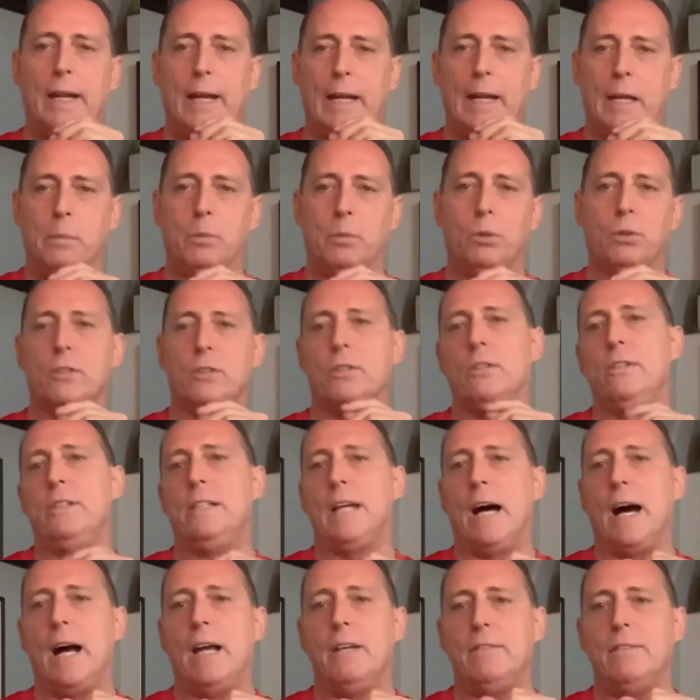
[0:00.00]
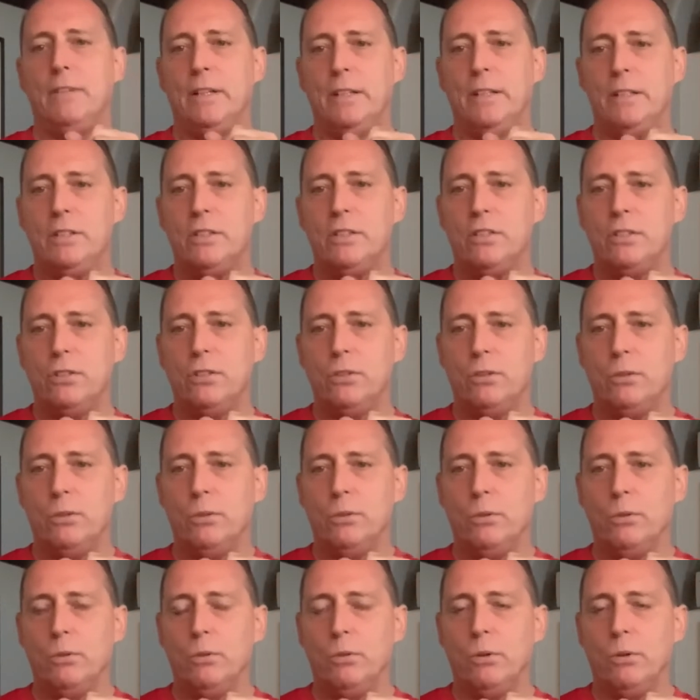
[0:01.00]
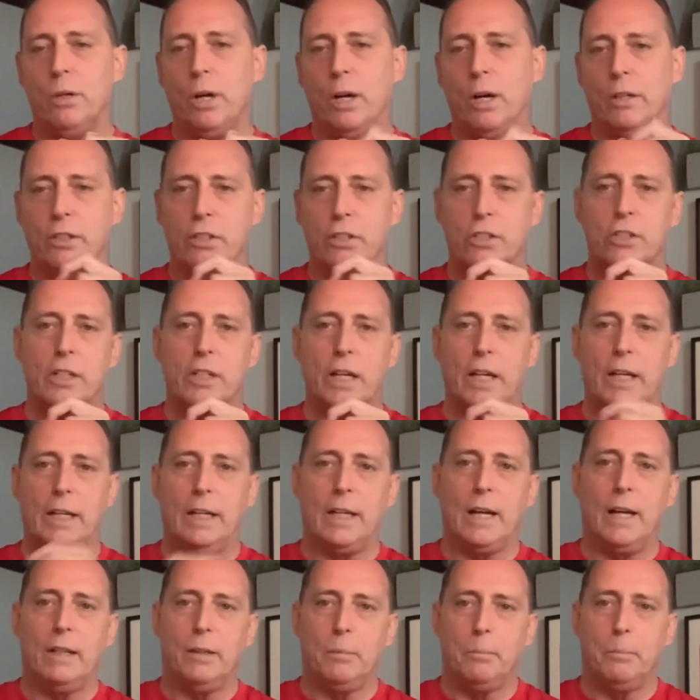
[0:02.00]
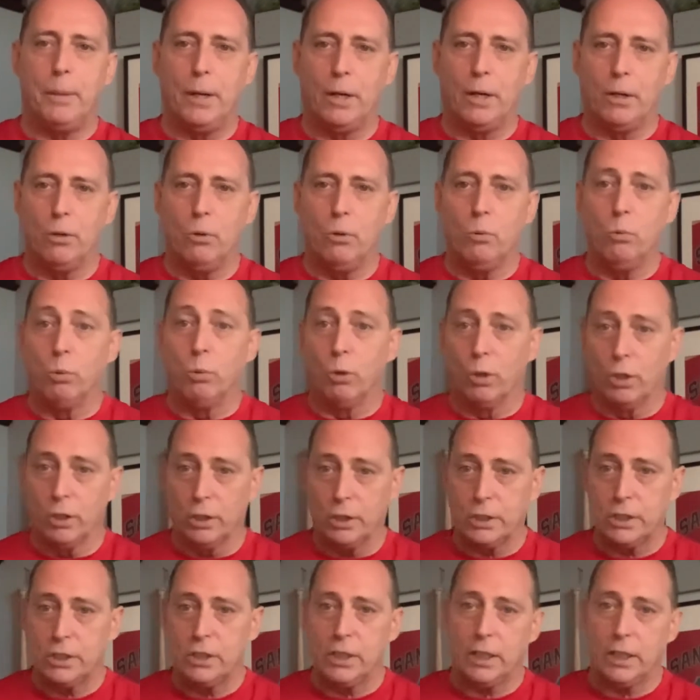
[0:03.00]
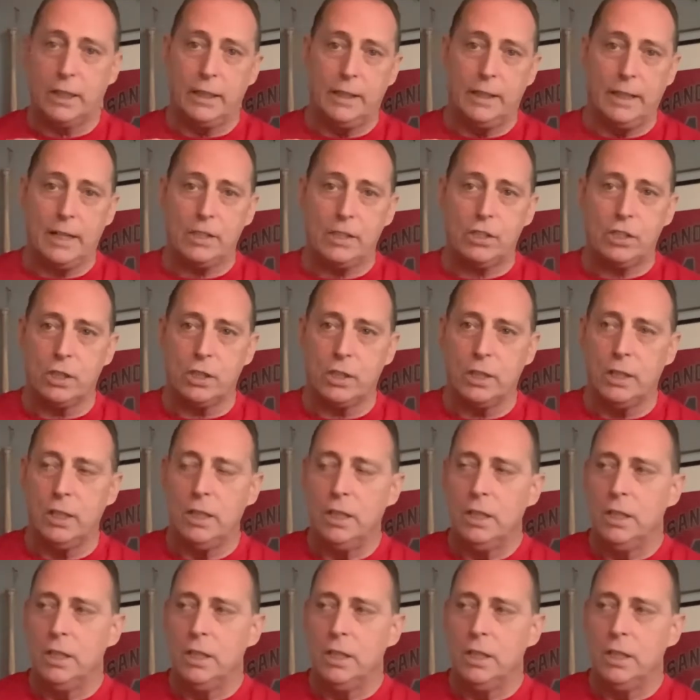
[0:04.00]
able to dive into understanding how the barrel works, the connection.